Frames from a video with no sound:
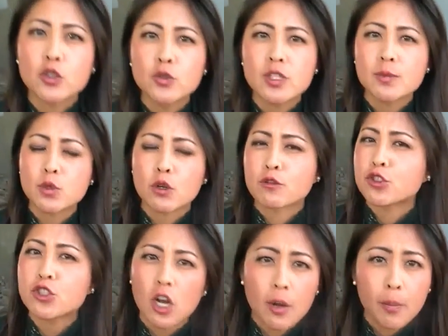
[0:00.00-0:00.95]
used some sort of
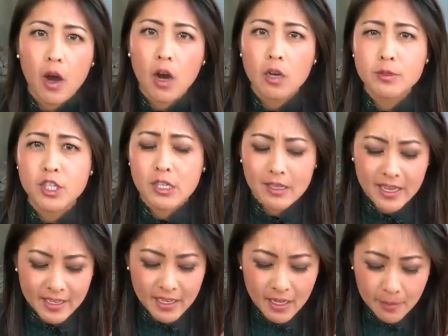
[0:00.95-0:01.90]
sharp object
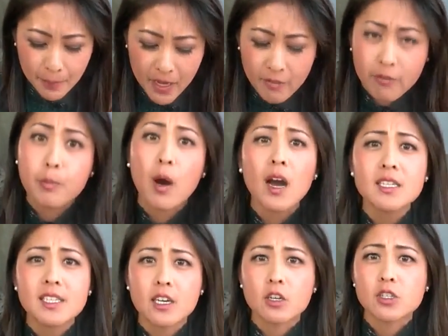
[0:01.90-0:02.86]
like a pair of
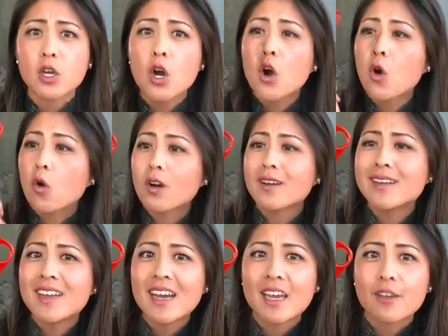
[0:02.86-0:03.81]
box cutters or a
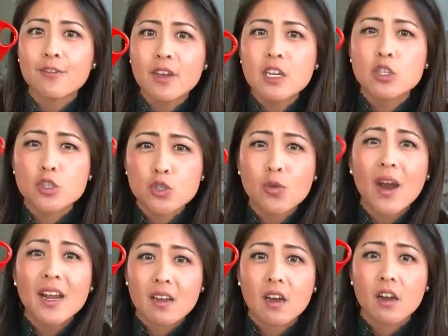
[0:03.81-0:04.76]
knife to
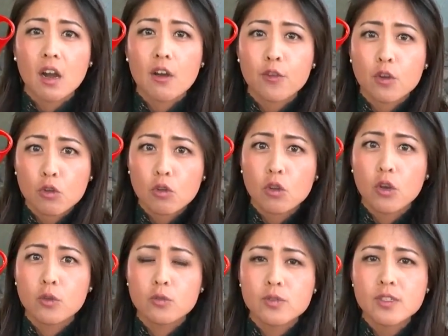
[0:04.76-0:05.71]
try to cut off her
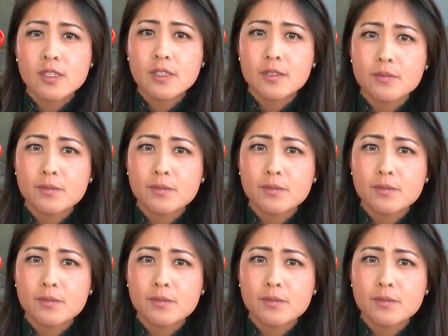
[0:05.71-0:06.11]
clothes.